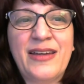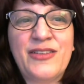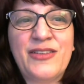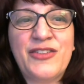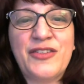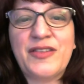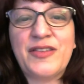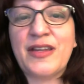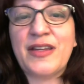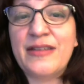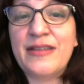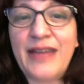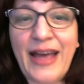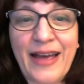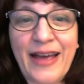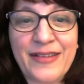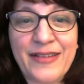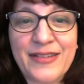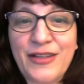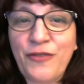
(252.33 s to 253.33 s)
just a
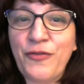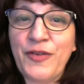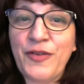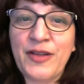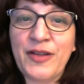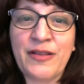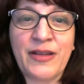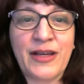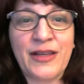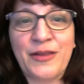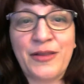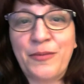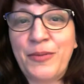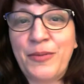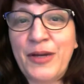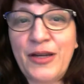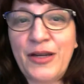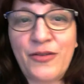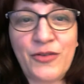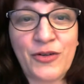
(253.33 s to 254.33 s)
nasty feeling in the
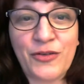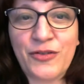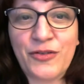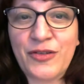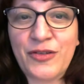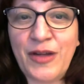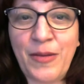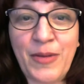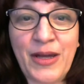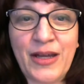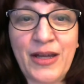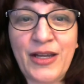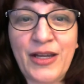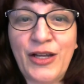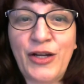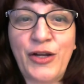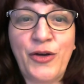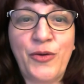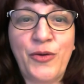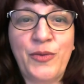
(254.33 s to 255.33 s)
pit of your stomach,
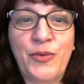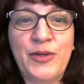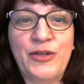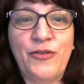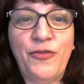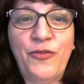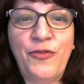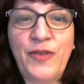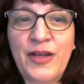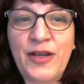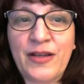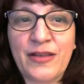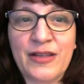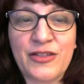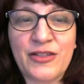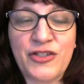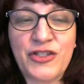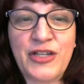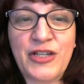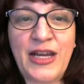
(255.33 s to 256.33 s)
when you feel
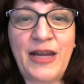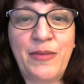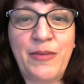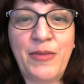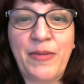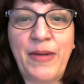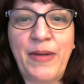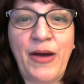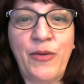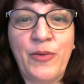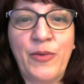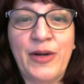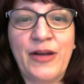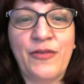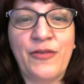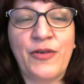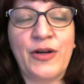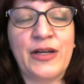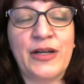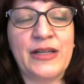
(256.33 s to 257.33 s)
this shame about
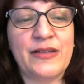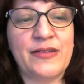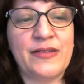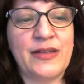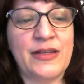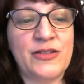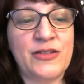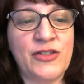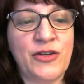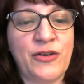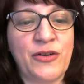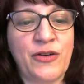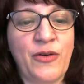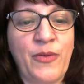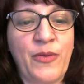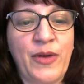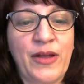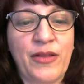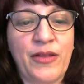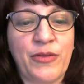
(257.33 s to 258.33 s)
whatever it is that you're
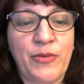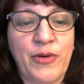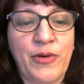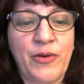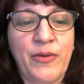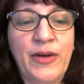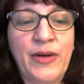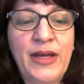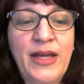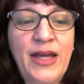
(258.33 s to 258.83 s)
going through,